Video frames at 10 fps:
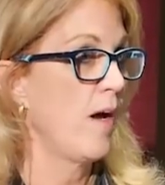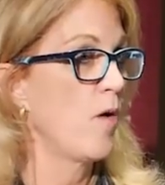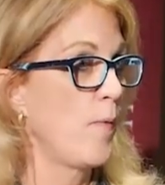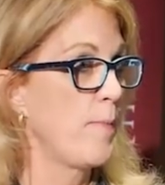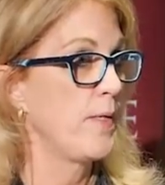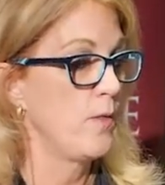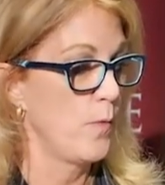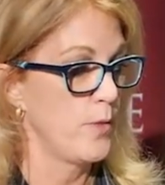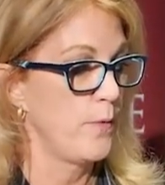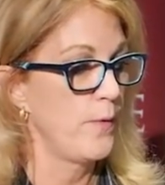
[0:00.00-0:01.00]
young women
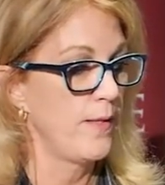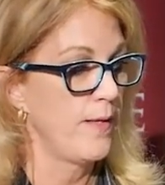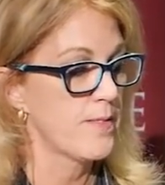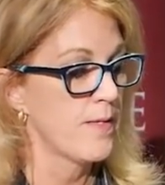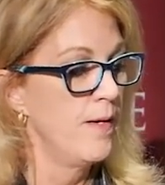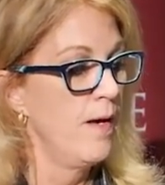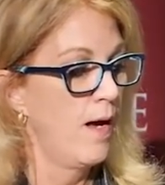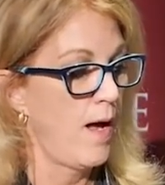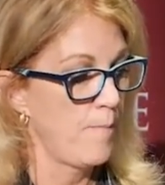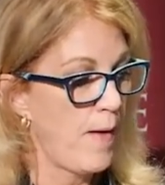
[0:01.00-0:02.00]
who are doing this,
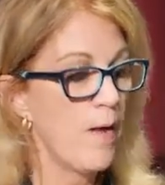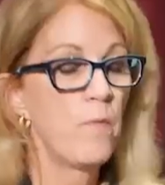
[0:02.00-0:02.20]
I